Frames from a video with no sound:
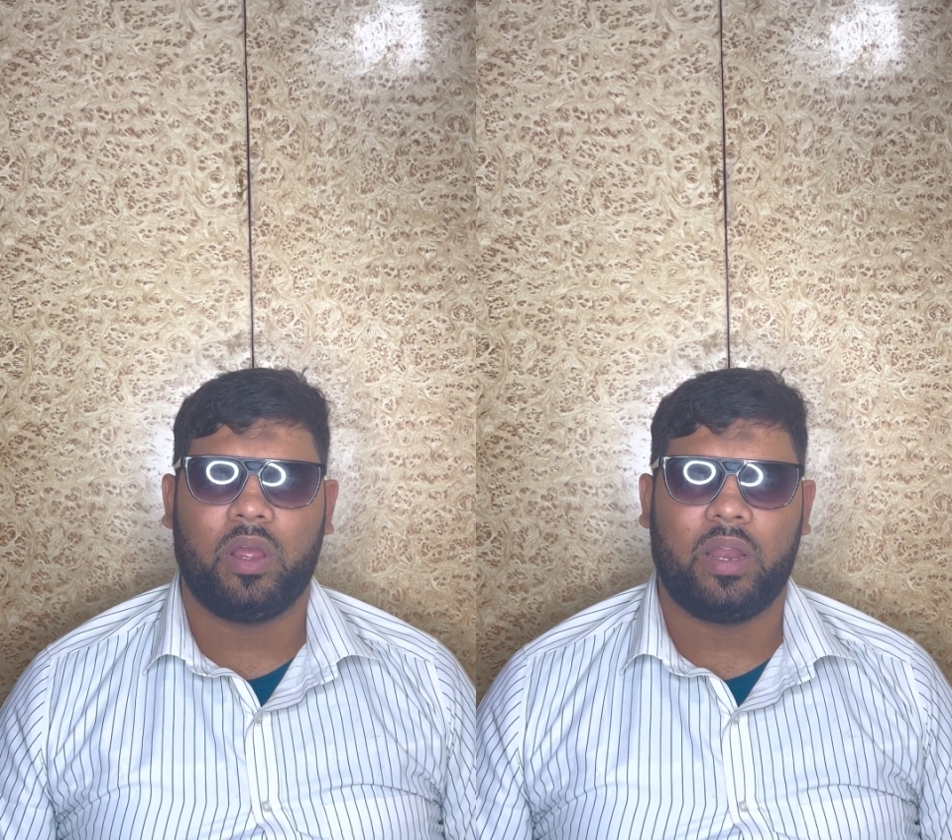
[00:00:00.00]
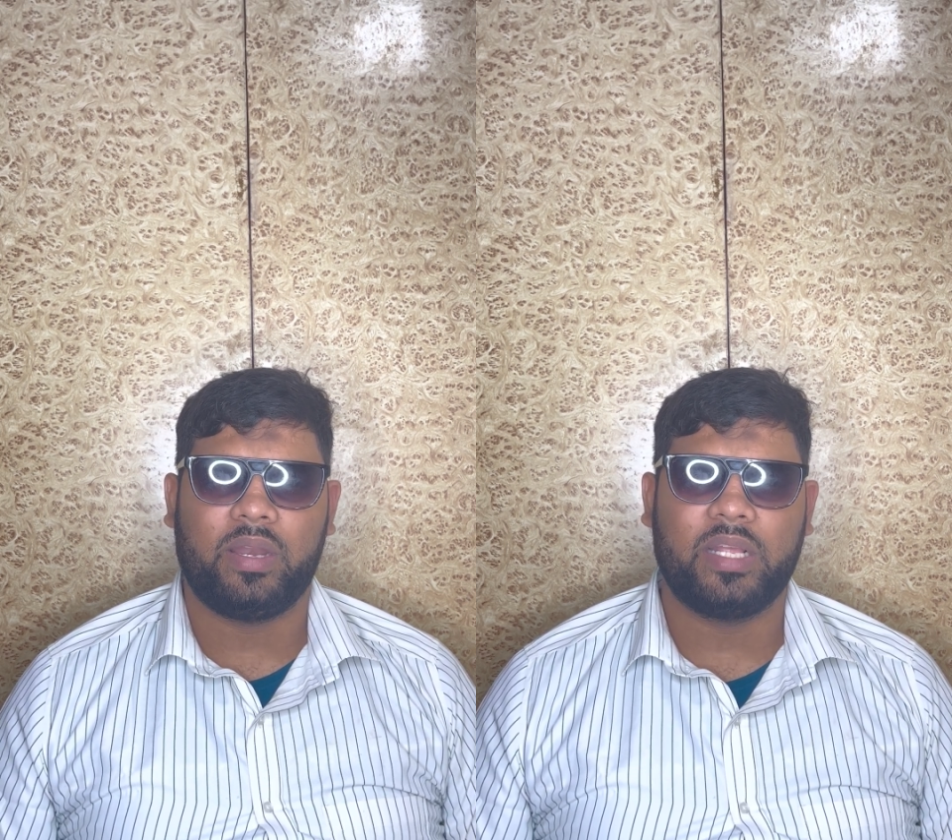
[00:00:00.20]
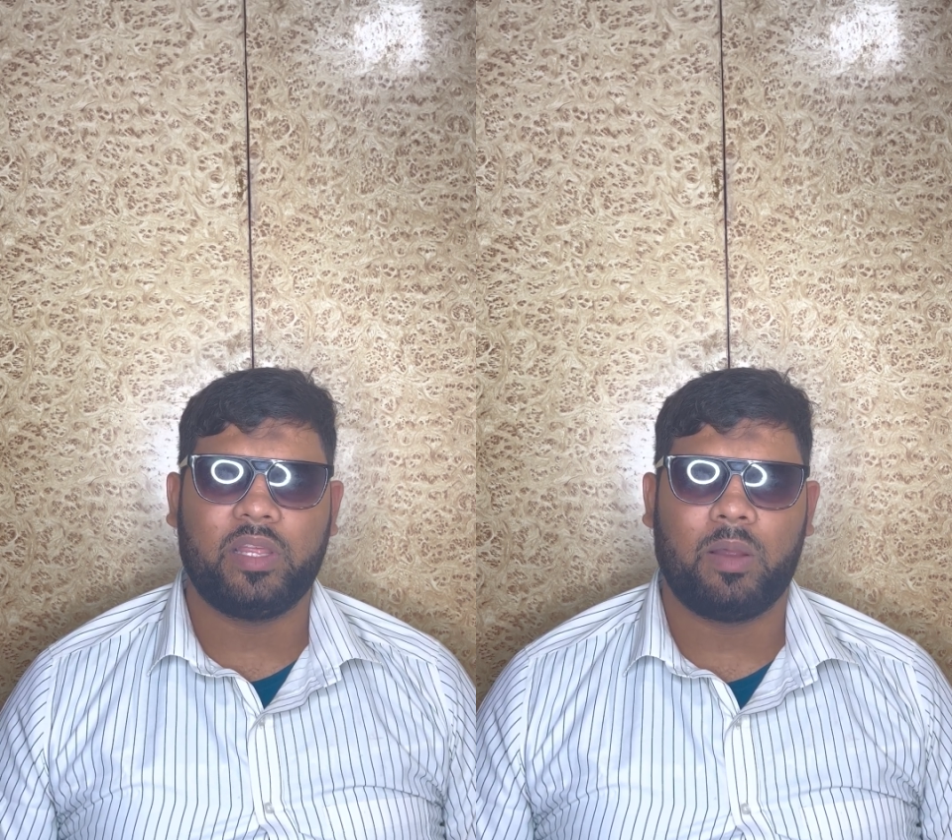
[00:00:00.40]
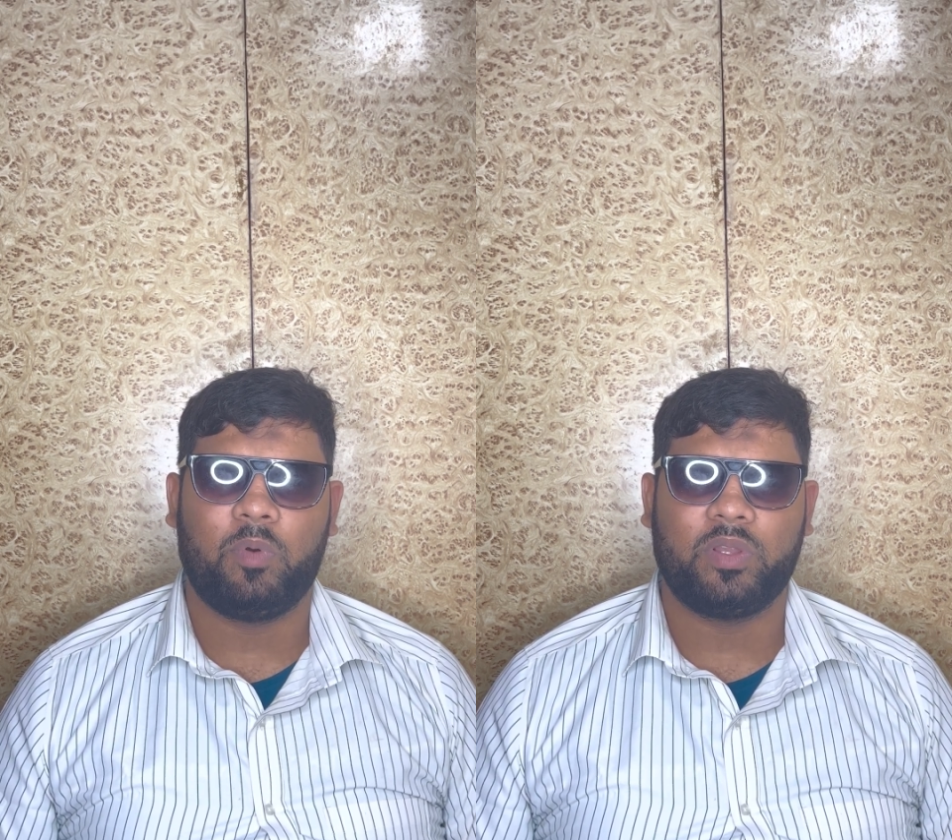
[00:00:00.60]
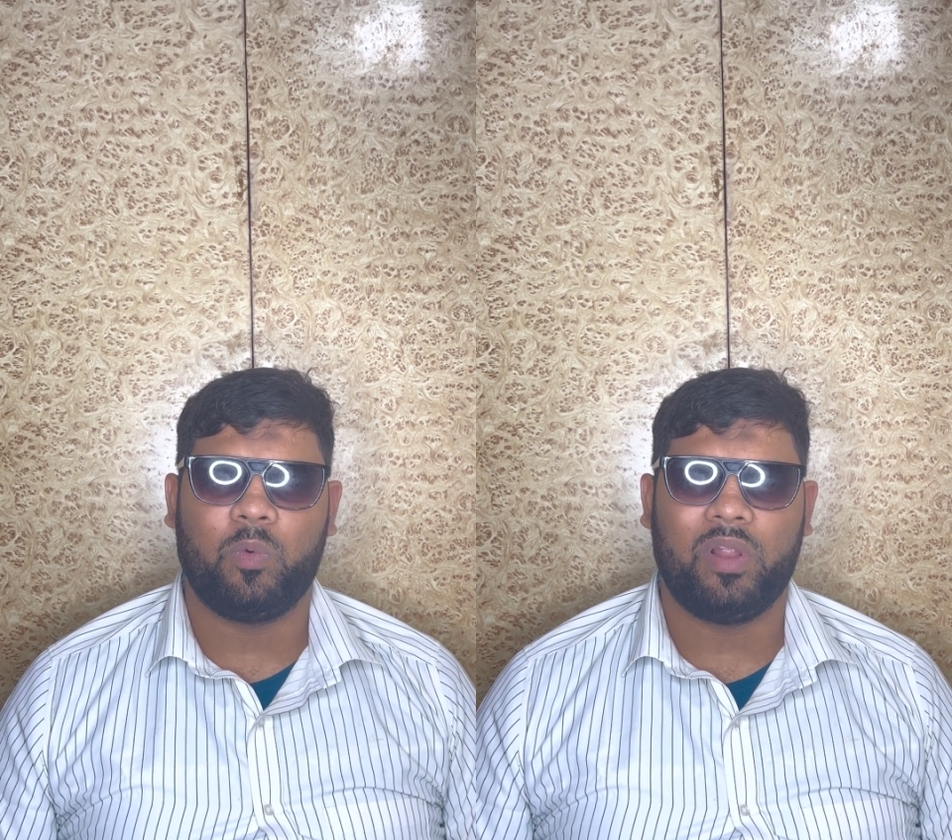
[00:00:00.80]
neither
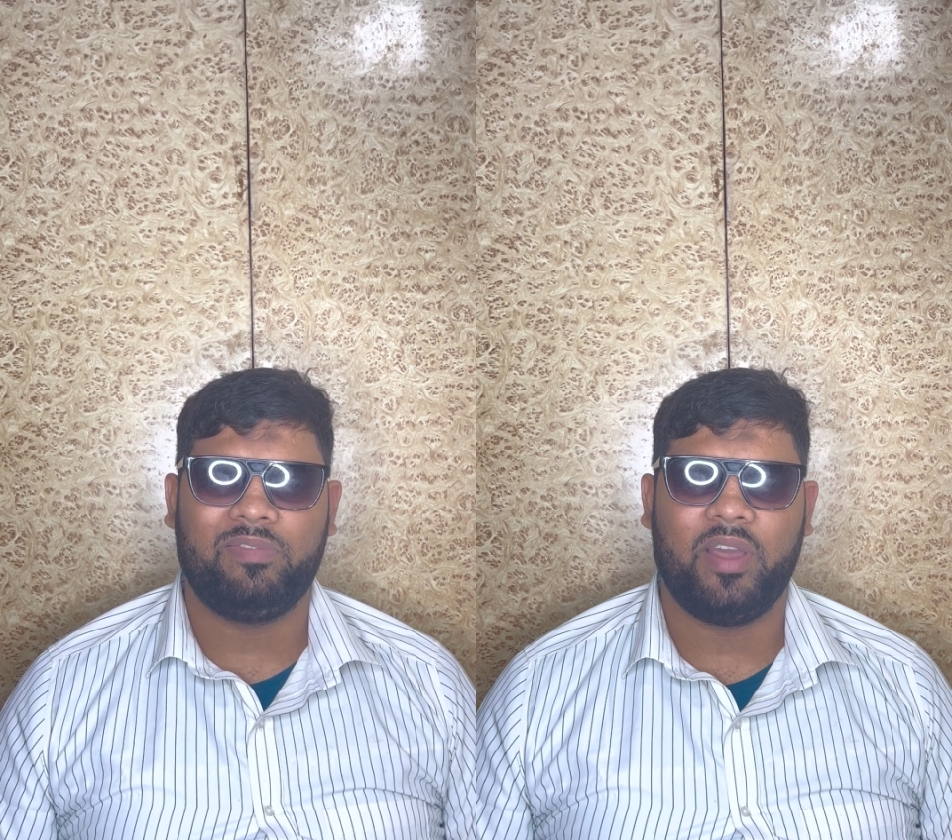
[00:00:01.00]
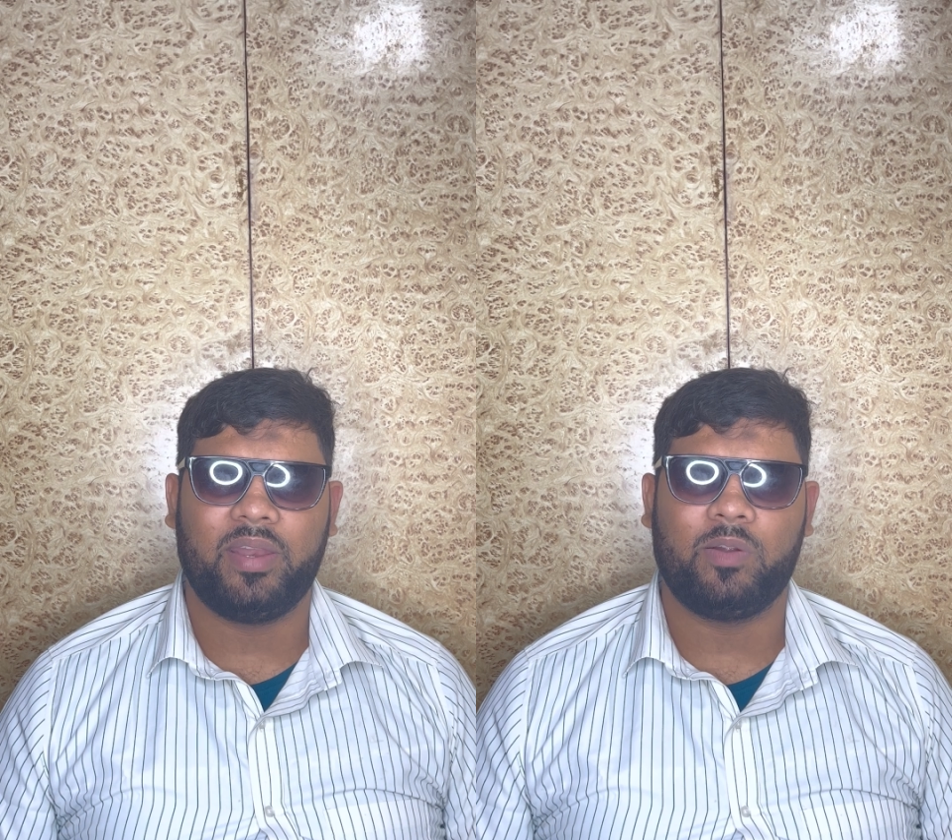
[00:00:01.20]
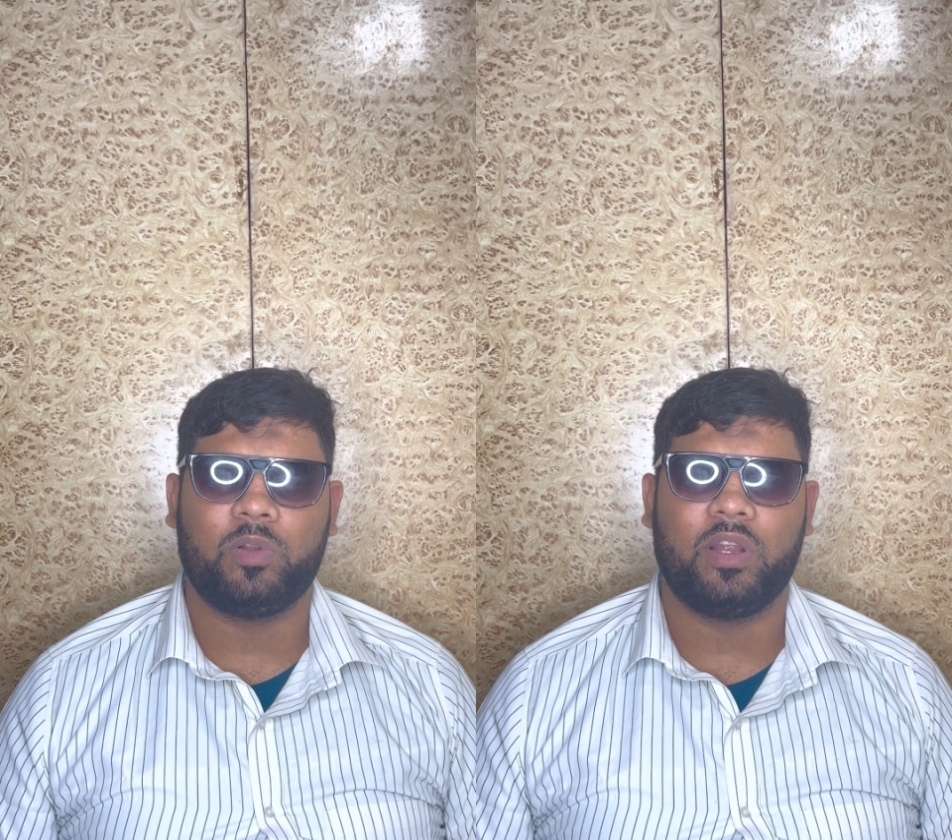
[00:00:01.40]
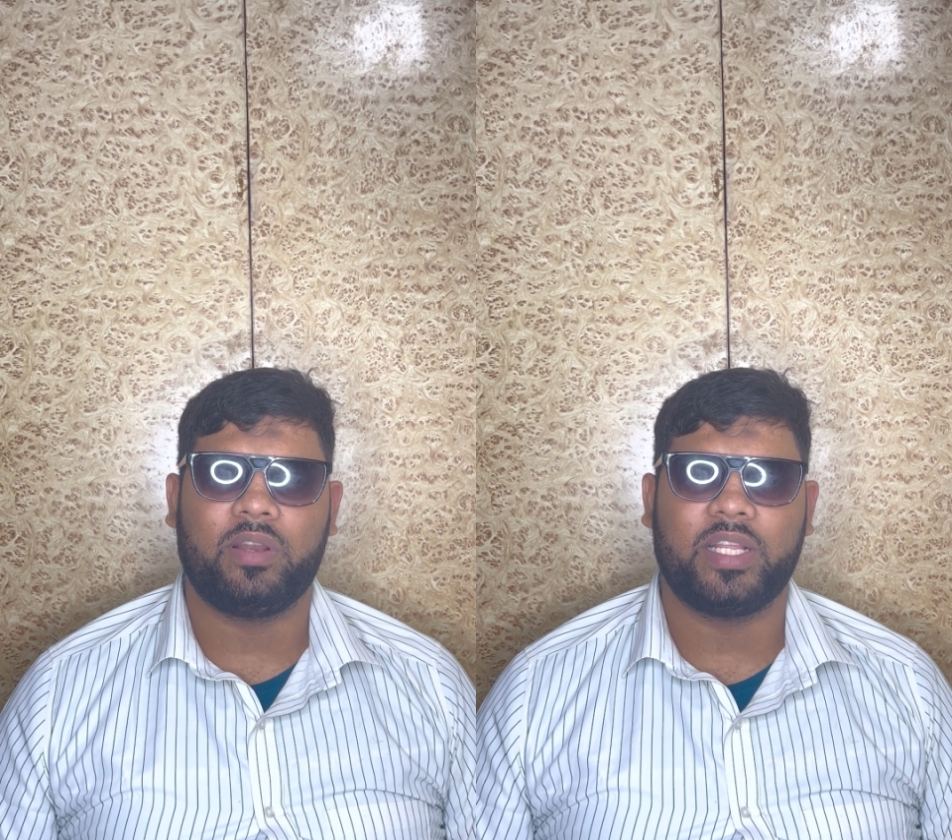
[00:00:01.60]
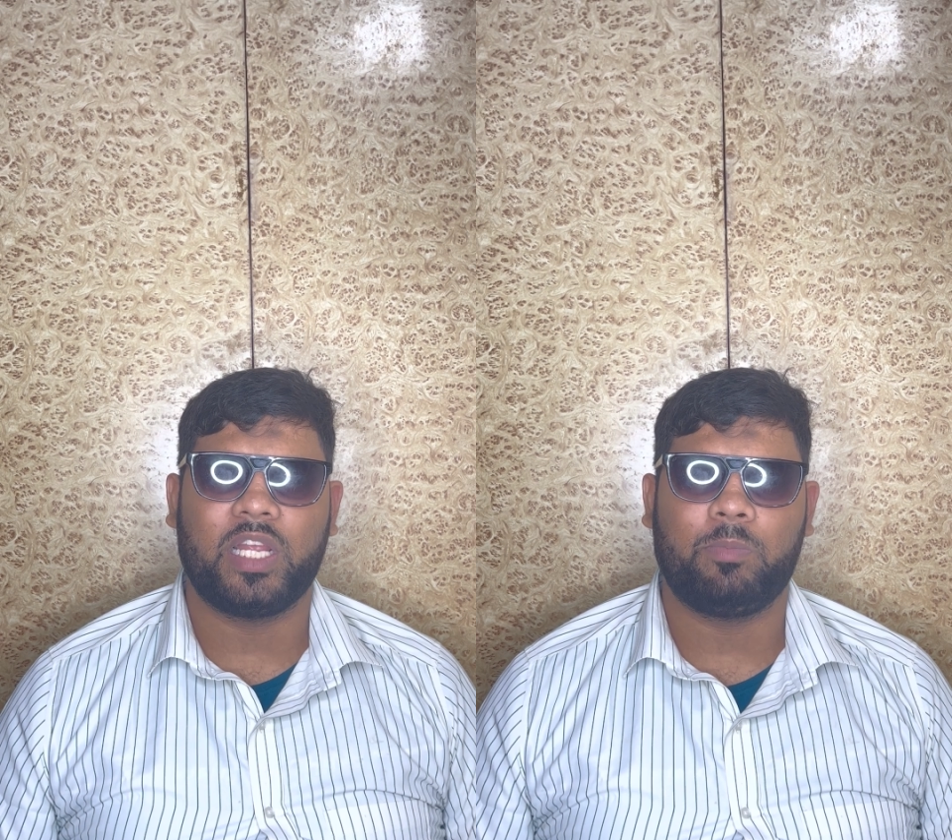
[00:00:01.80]
about the welfare,
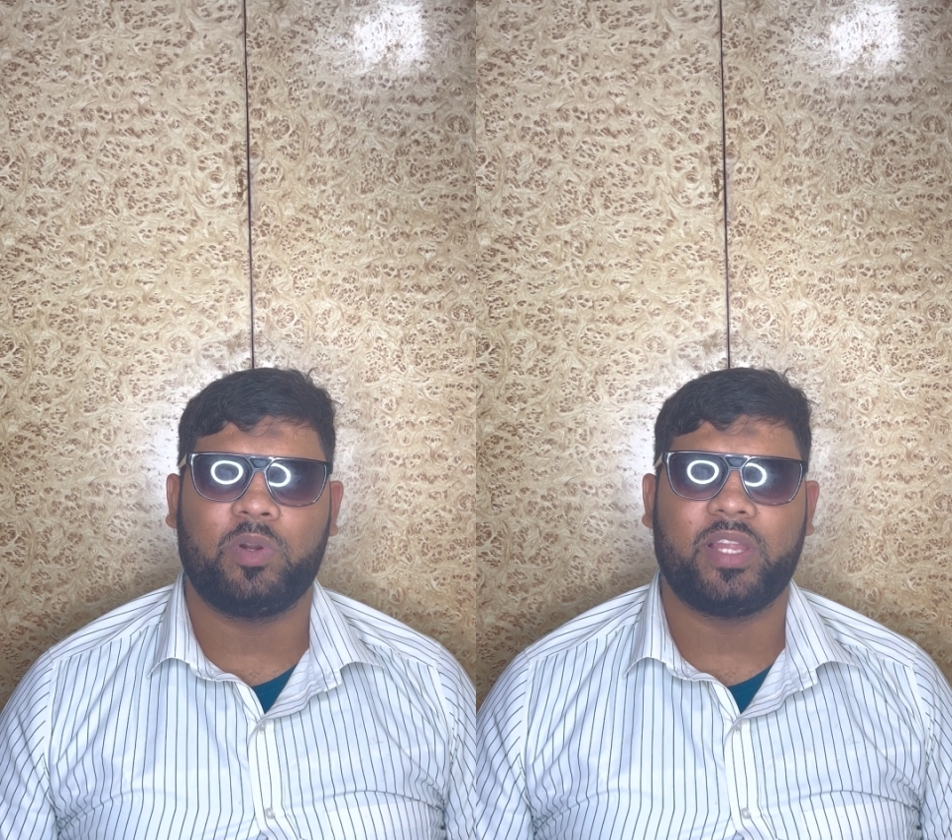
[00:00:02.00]
neither about